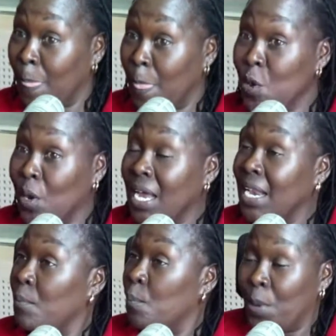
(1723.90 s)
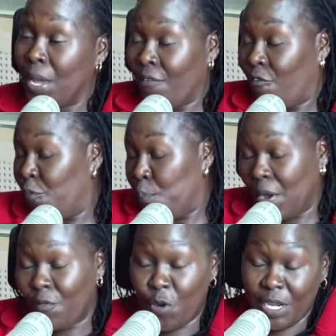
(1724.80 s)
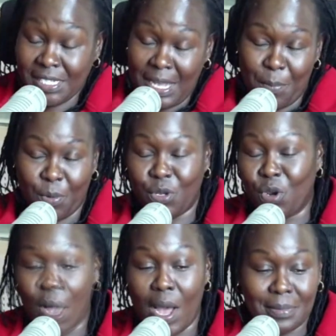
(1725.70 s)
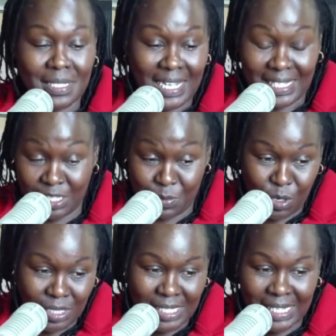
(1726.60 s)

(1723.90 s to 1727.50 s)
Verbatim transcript: You can pick pick for example you know why i'm saying this because it's,